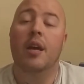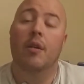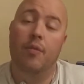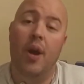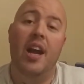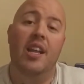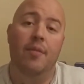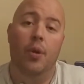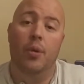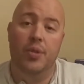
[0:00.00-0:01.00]
a variety
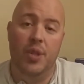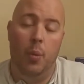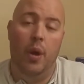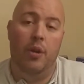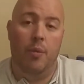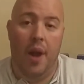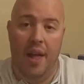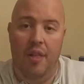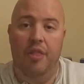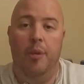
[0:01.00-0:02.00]
of holes that went
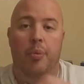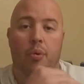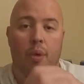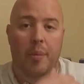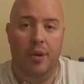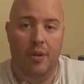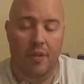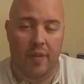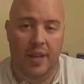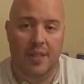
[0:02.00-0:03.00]
around the perimeter of
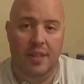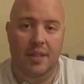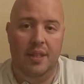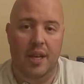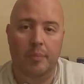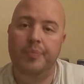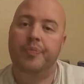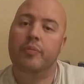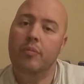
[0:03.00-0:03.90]
the face of the club,